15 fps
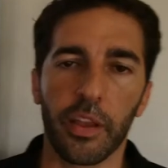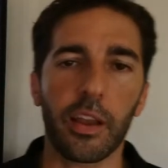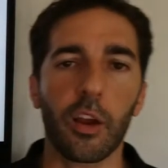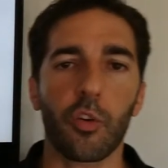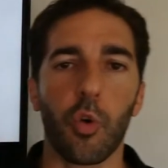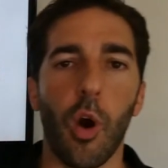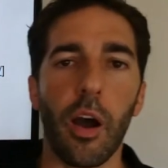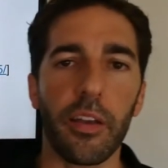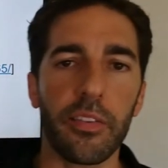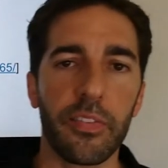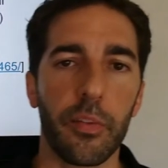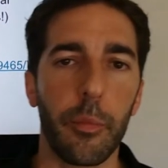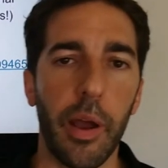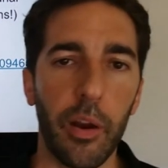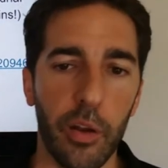They can
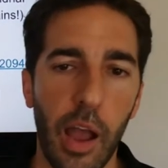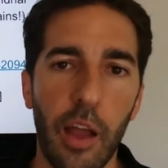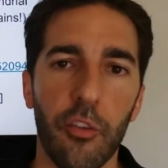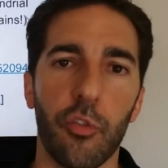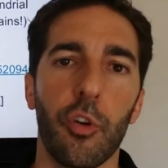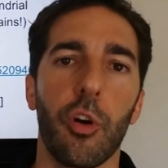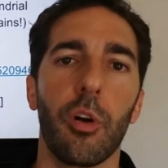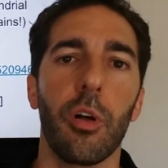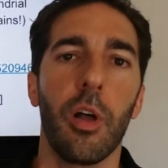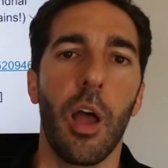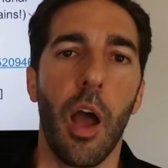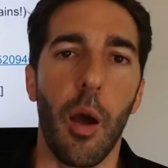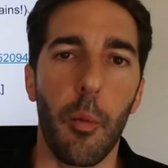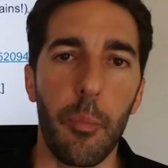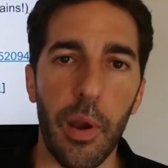cross the mitochondrial
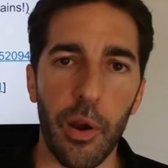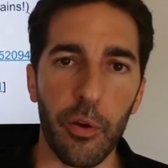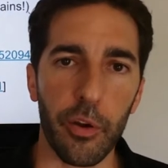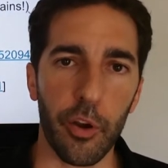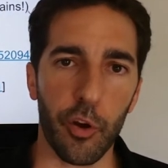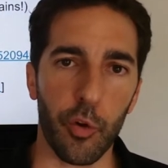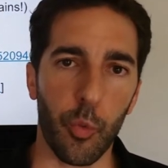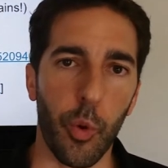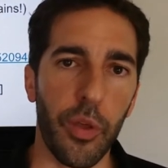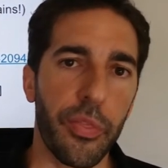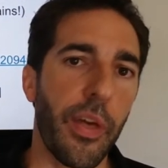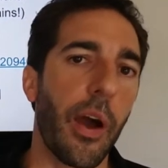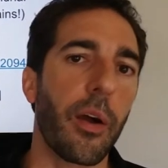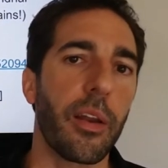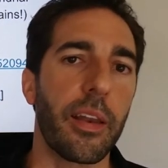barrier
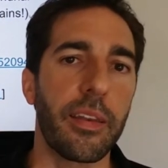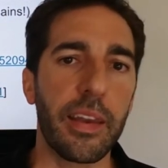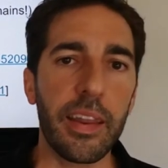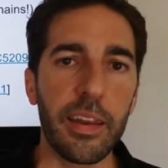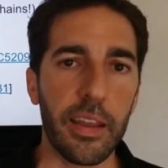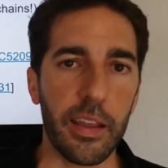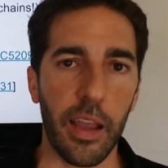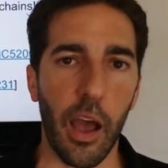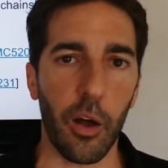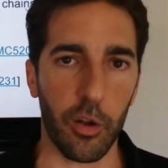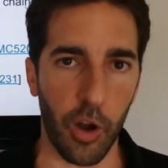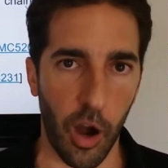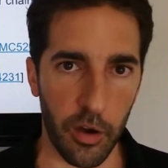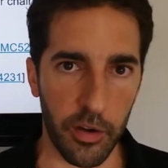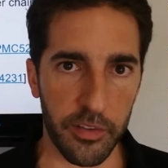without needing
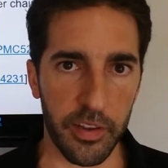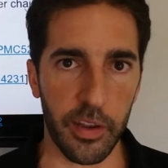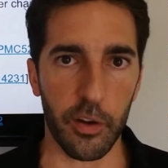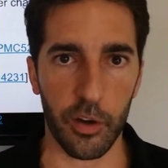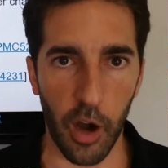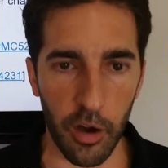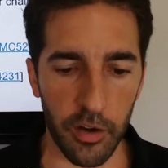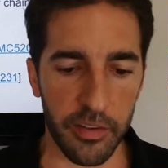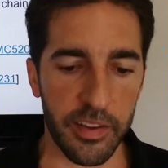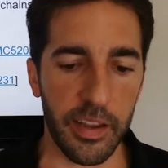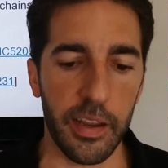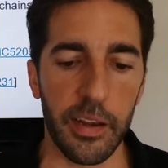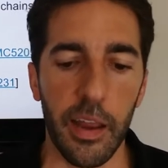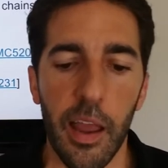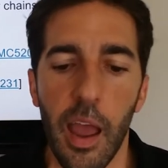L-carnitine or
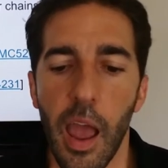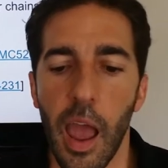carnitine.